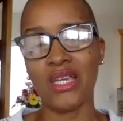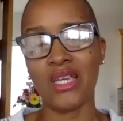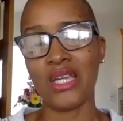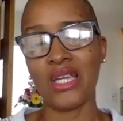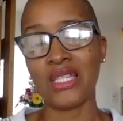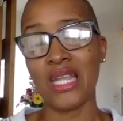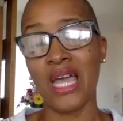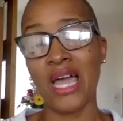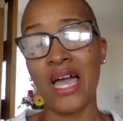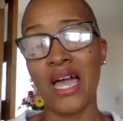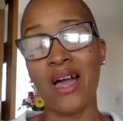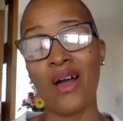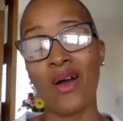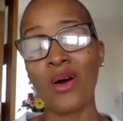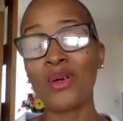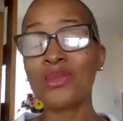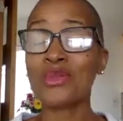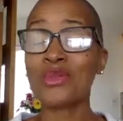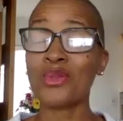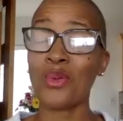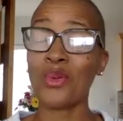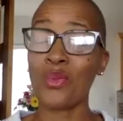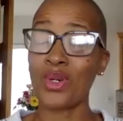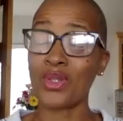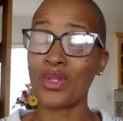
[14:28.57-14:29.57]
And I
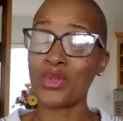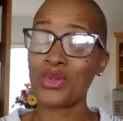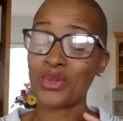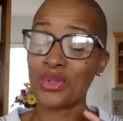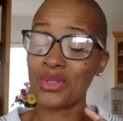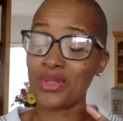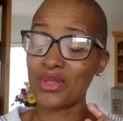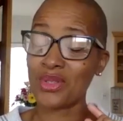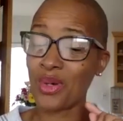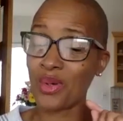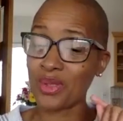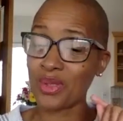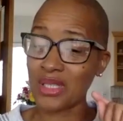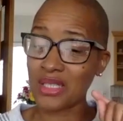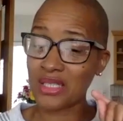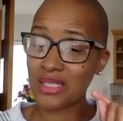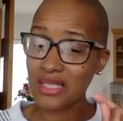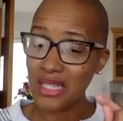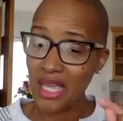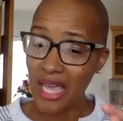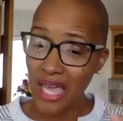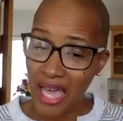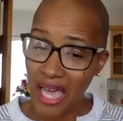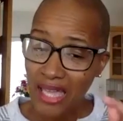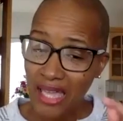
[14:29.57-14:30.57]
also want you to know that
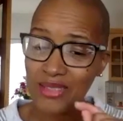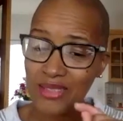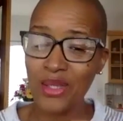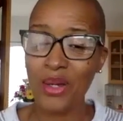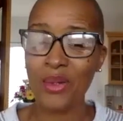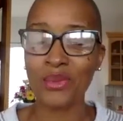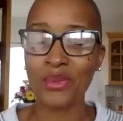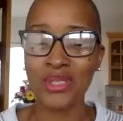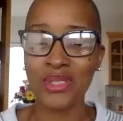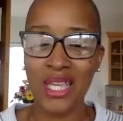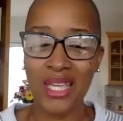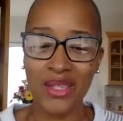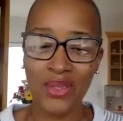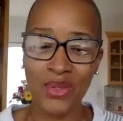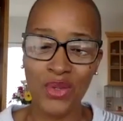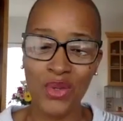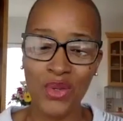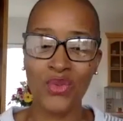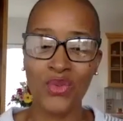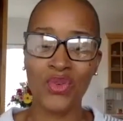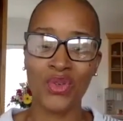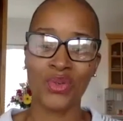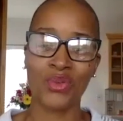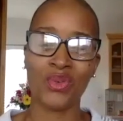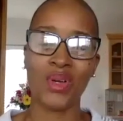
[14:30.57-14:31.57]
I don't take you
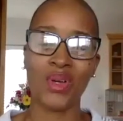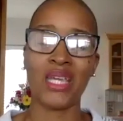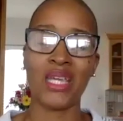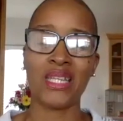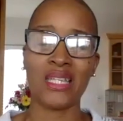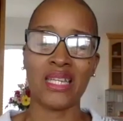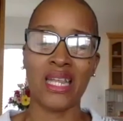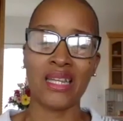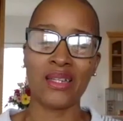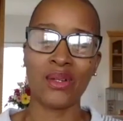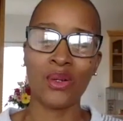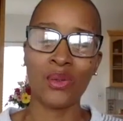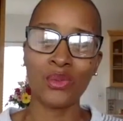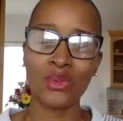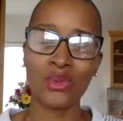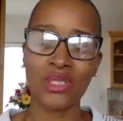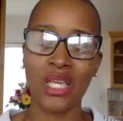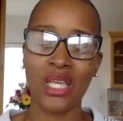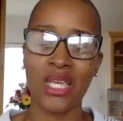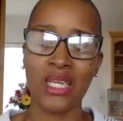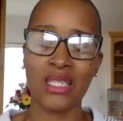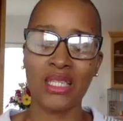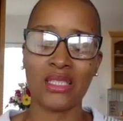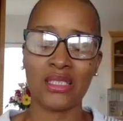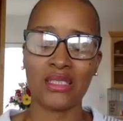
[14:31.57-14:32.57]
for granted. I don't
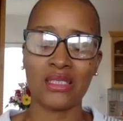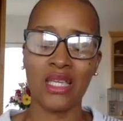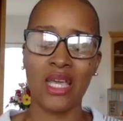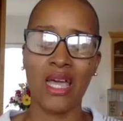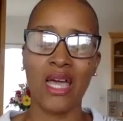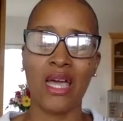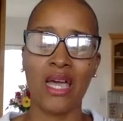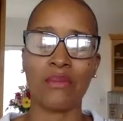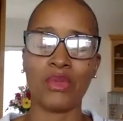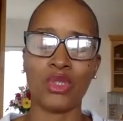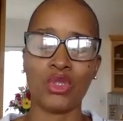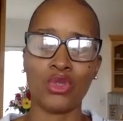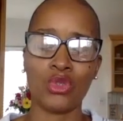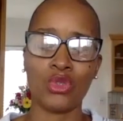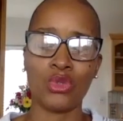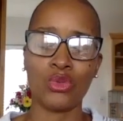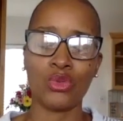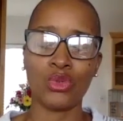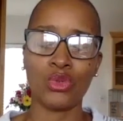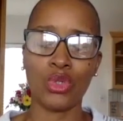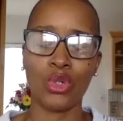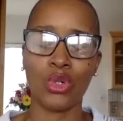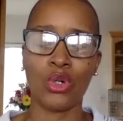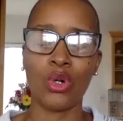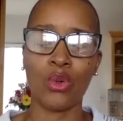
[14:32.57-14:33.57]
take the time that you
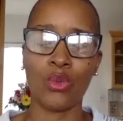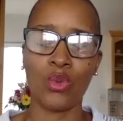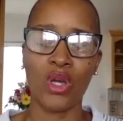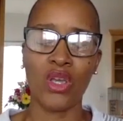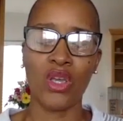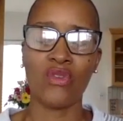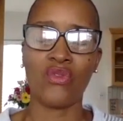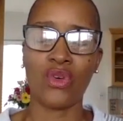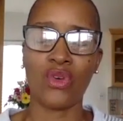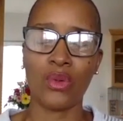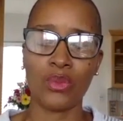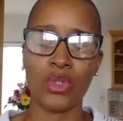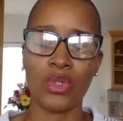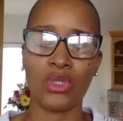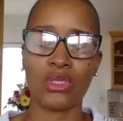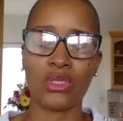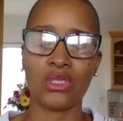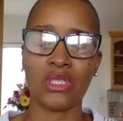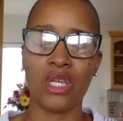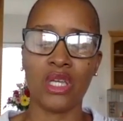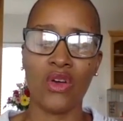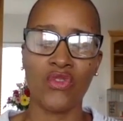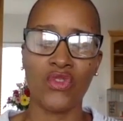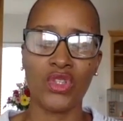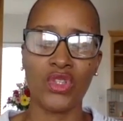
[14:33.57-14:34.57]
took away from
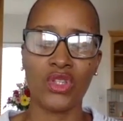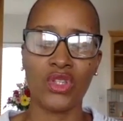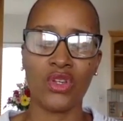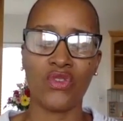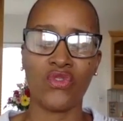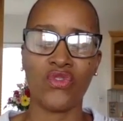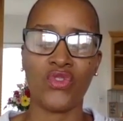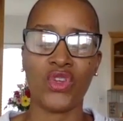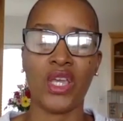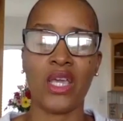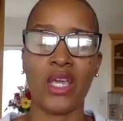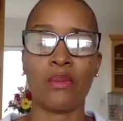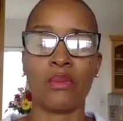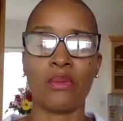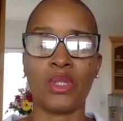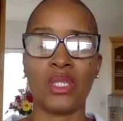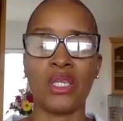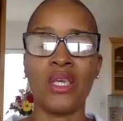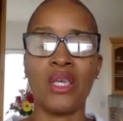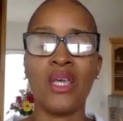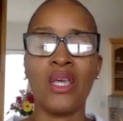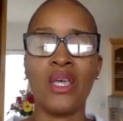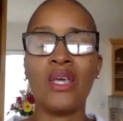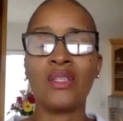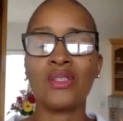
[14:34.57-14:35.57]
yourself and your family
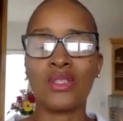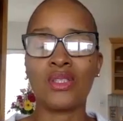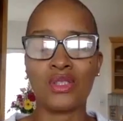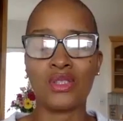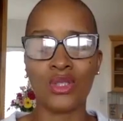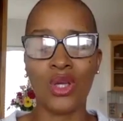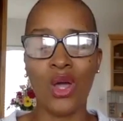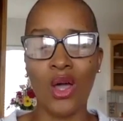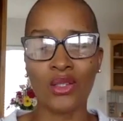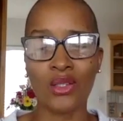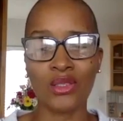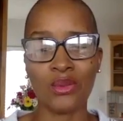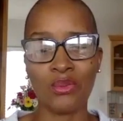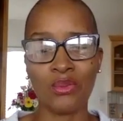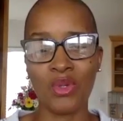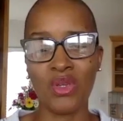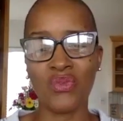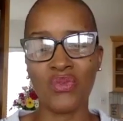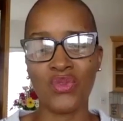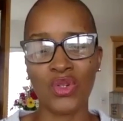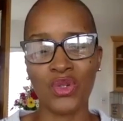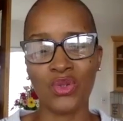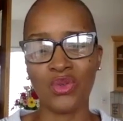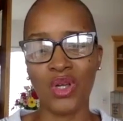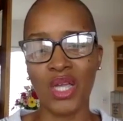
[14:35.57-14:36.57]
to talk to me for
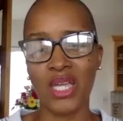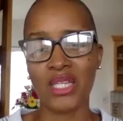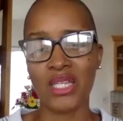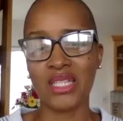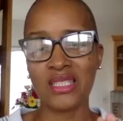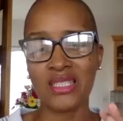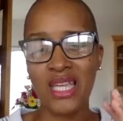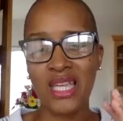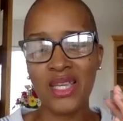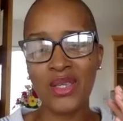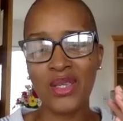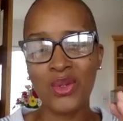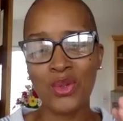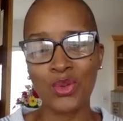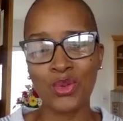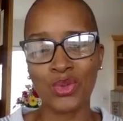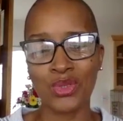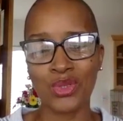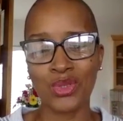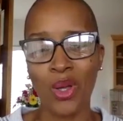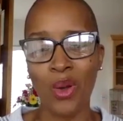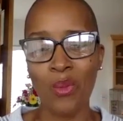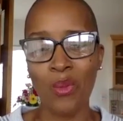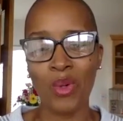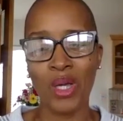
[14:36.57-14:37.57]
granted. Thank you
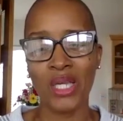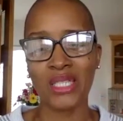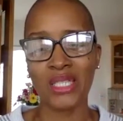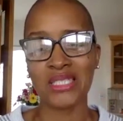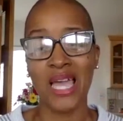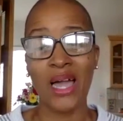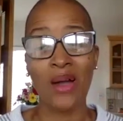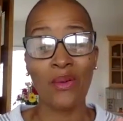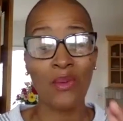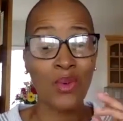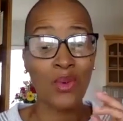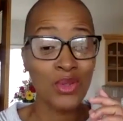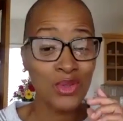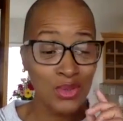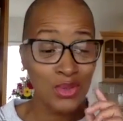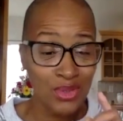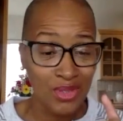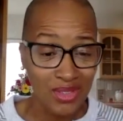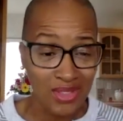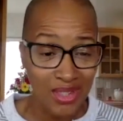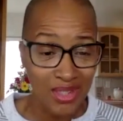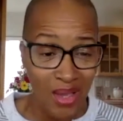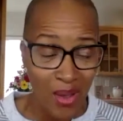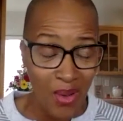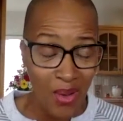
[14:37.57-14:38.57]
so much. I want you to
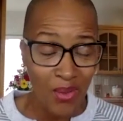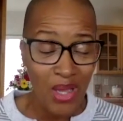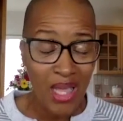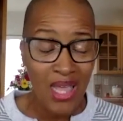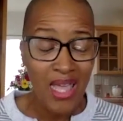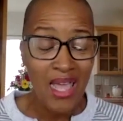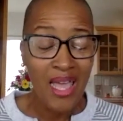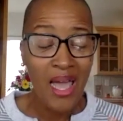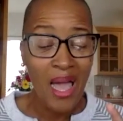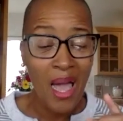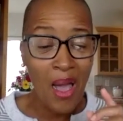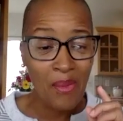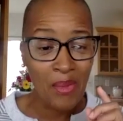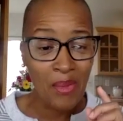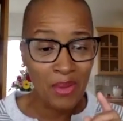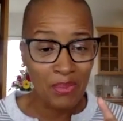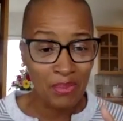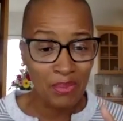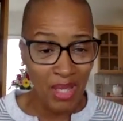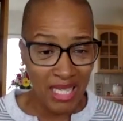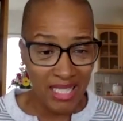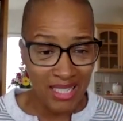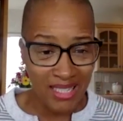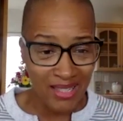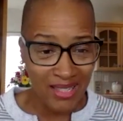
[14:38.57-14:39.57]
know I'm going to
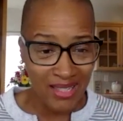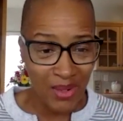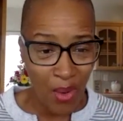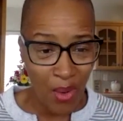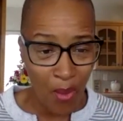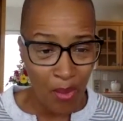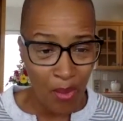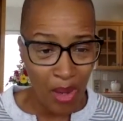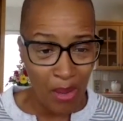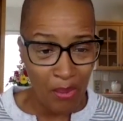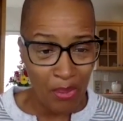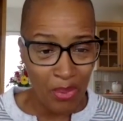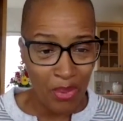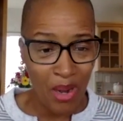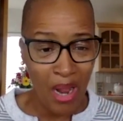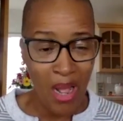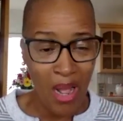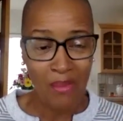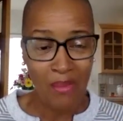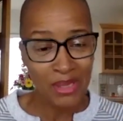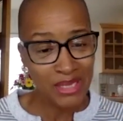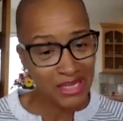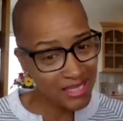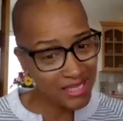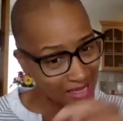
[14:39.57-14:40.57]
make good on my
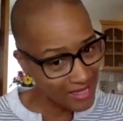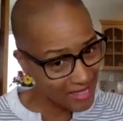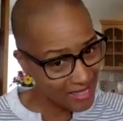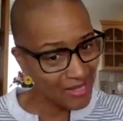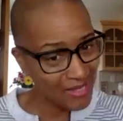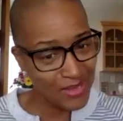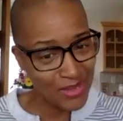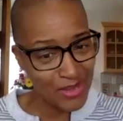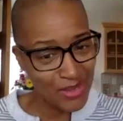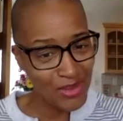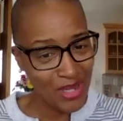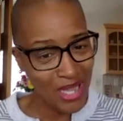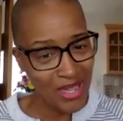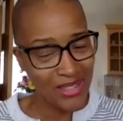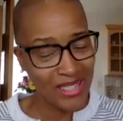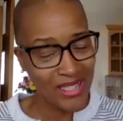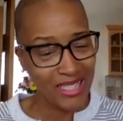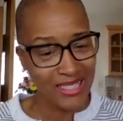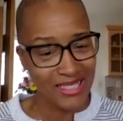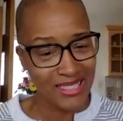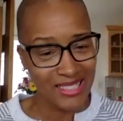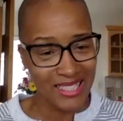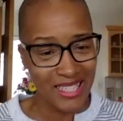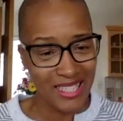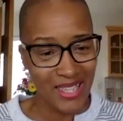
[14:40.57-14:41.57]
promise to get you out here
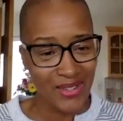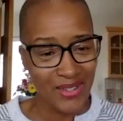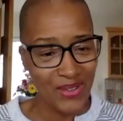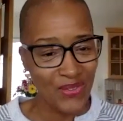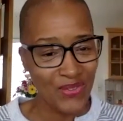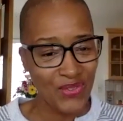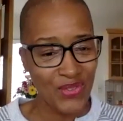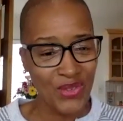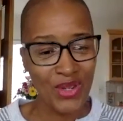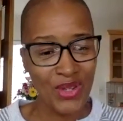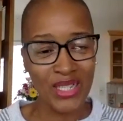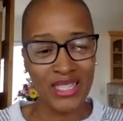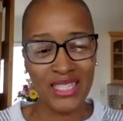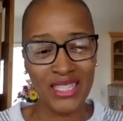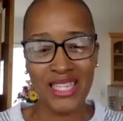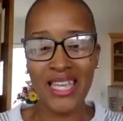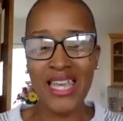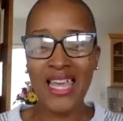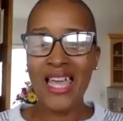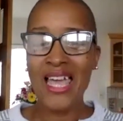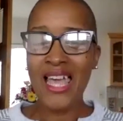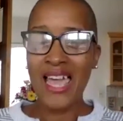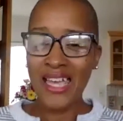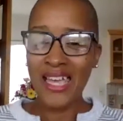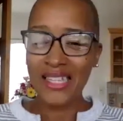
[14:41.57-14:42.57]
to California
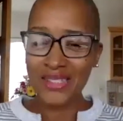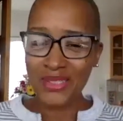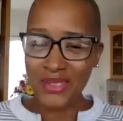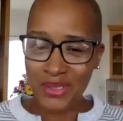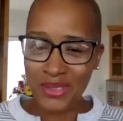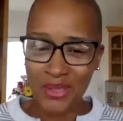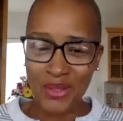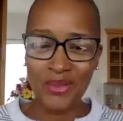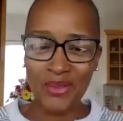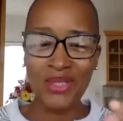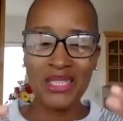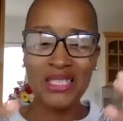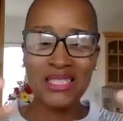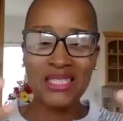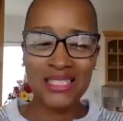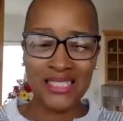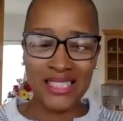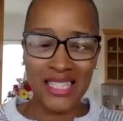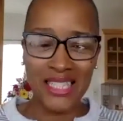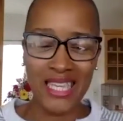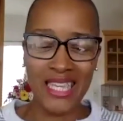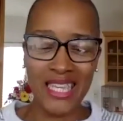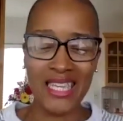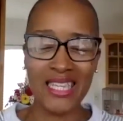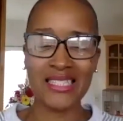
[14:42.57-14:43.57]
as soon as
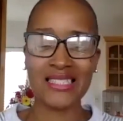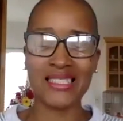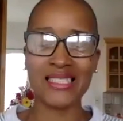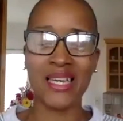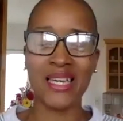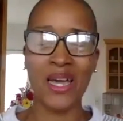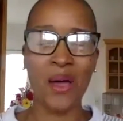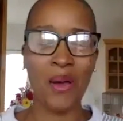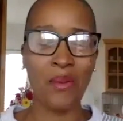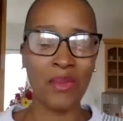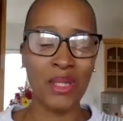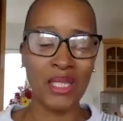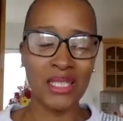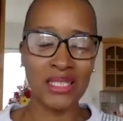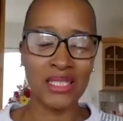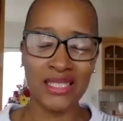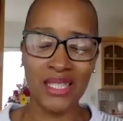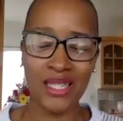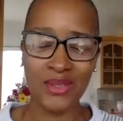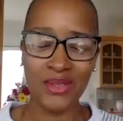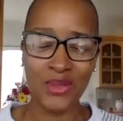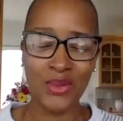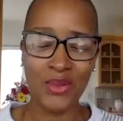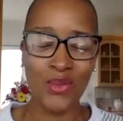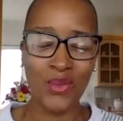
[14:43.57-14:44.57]
things come in
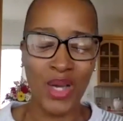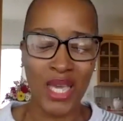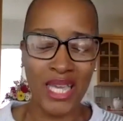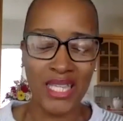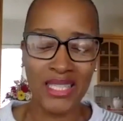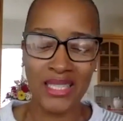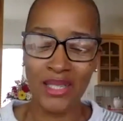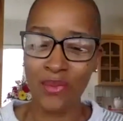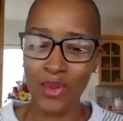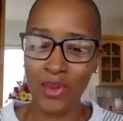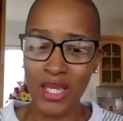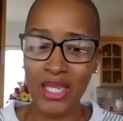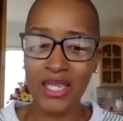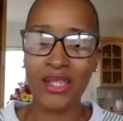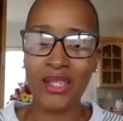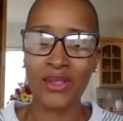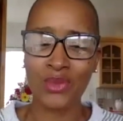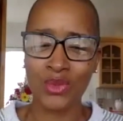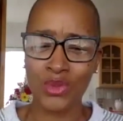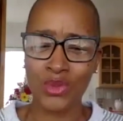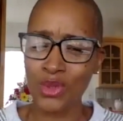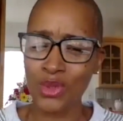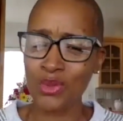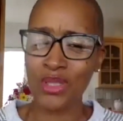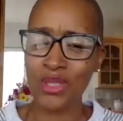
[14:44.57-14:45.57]
such a way that we can
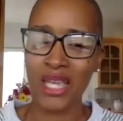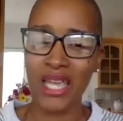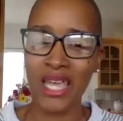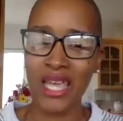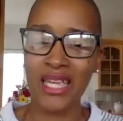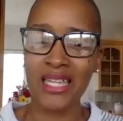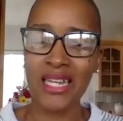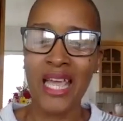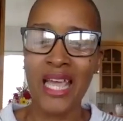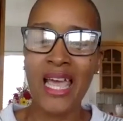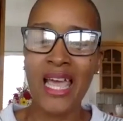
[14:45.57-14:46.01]
do that.